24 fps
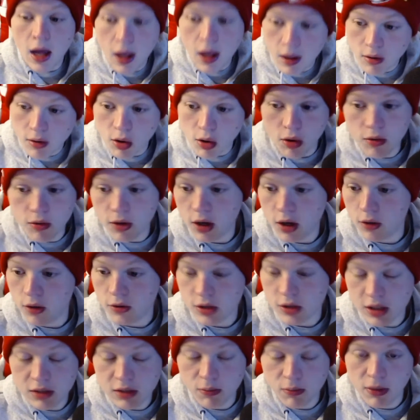Who
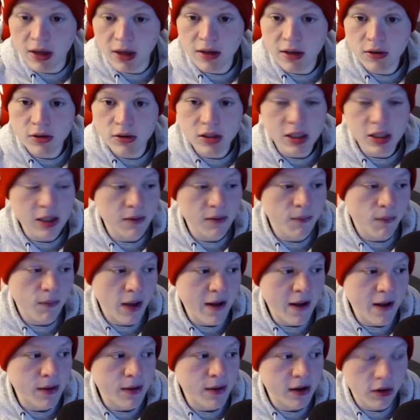knows? This Bengals team
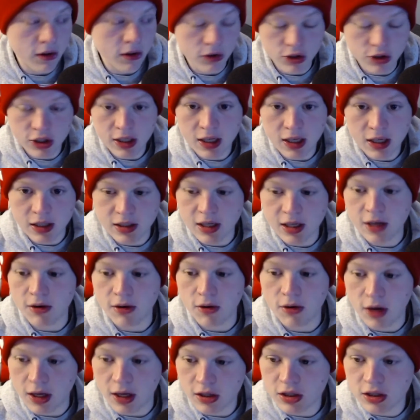may be a legit
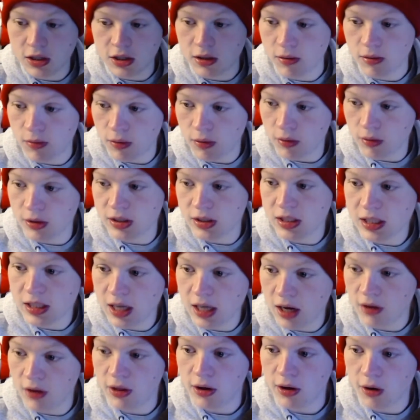contender next year. Let's see
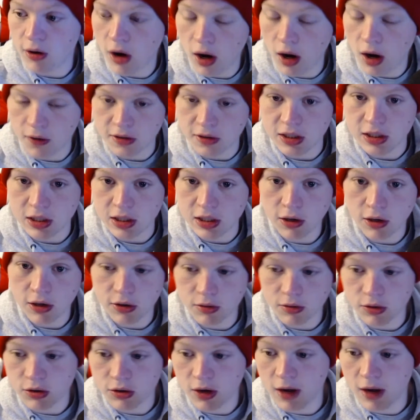how their offseason
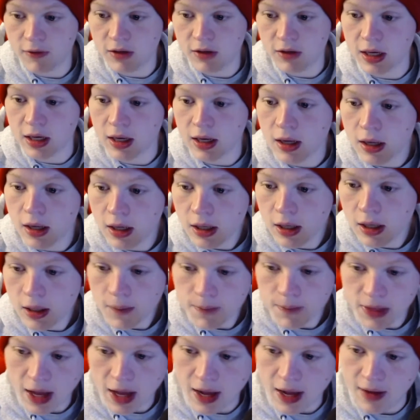goes with drafting.
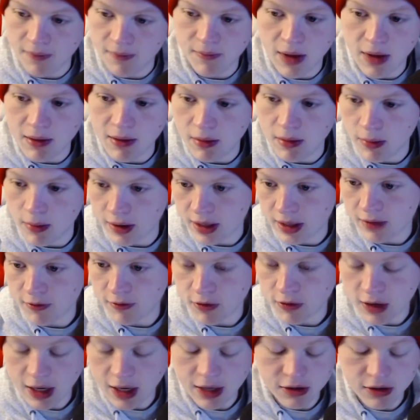and maybe bring in
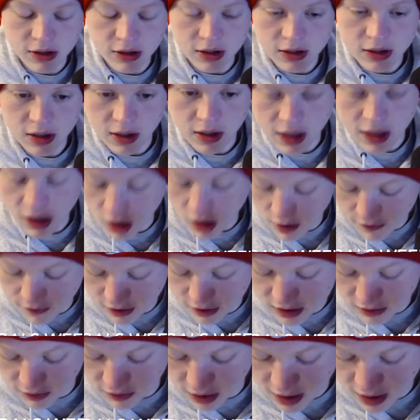free agents on that
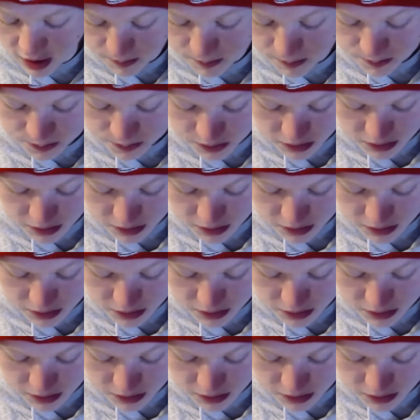offensive line.